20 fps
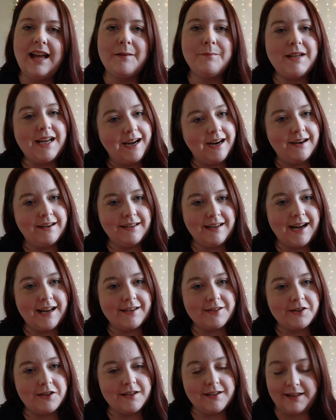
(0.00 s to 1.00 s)
kind of
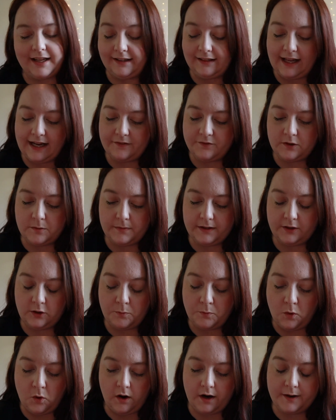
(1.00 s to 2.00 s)
starting to like Lightroom a little
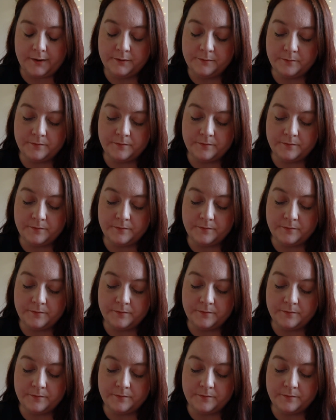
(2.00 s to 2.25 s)
more.